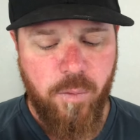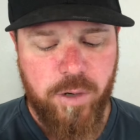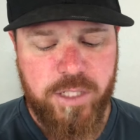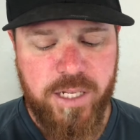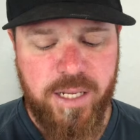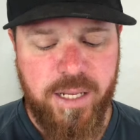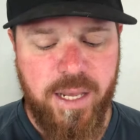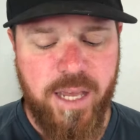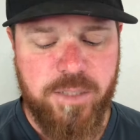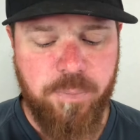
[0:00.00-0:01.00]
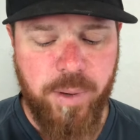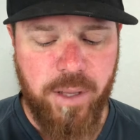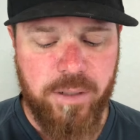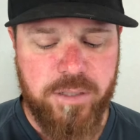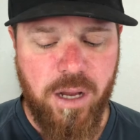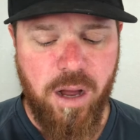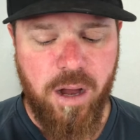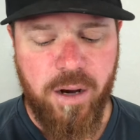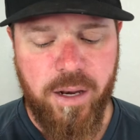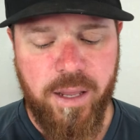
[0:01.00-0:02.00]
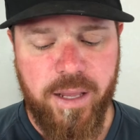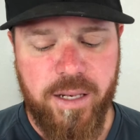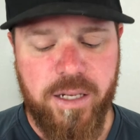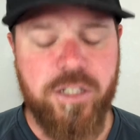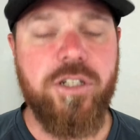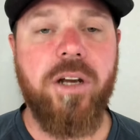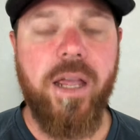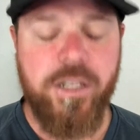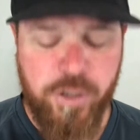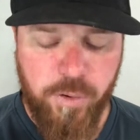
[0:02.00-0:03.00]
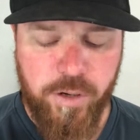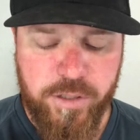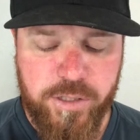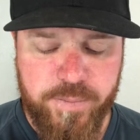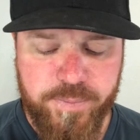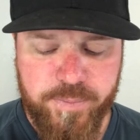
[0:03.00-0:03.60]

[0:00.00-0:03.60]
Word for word: which he has built on it endures,